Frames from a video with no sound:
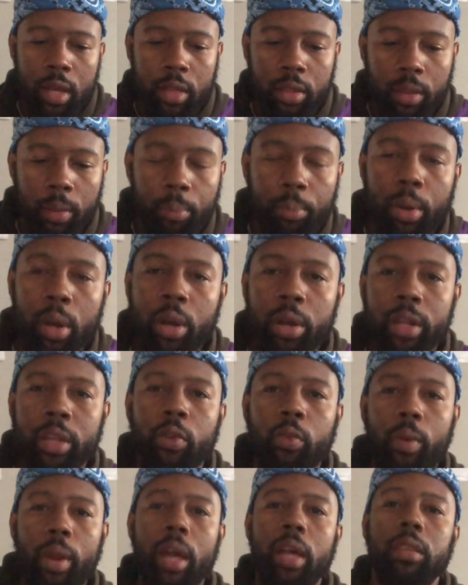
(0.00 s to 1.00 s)
the
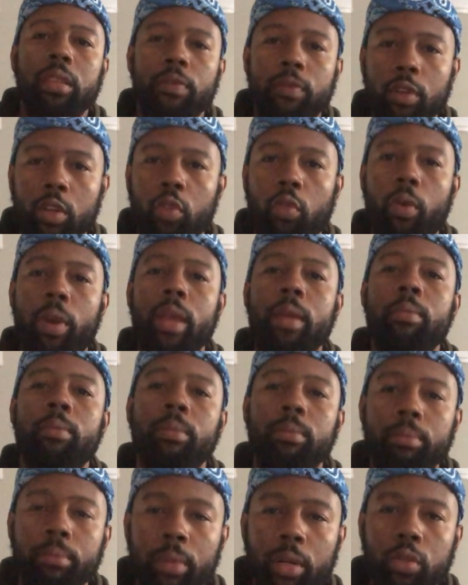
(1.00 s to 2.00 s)
burning wrath of a
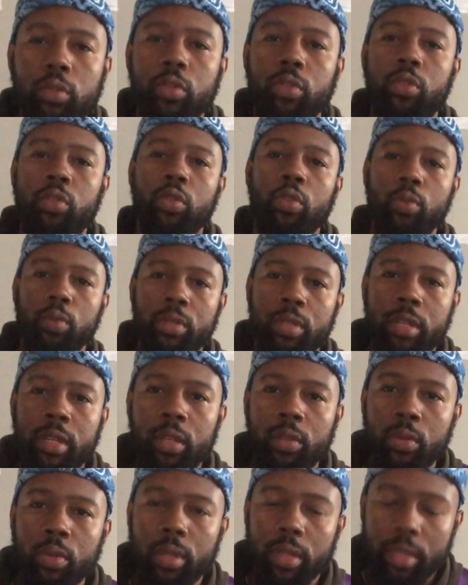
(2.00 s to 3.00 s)
great multitude was
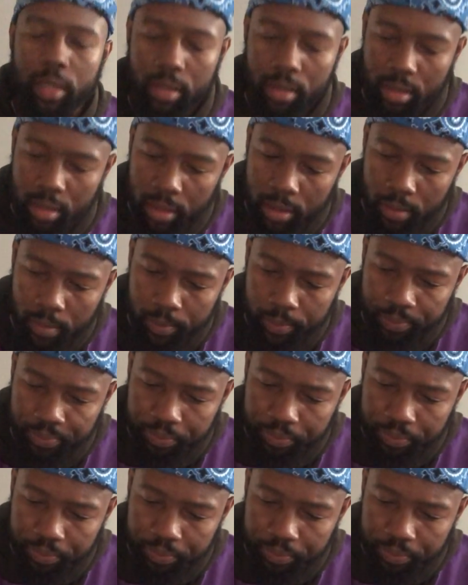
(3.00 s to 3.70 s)
kindled against thee.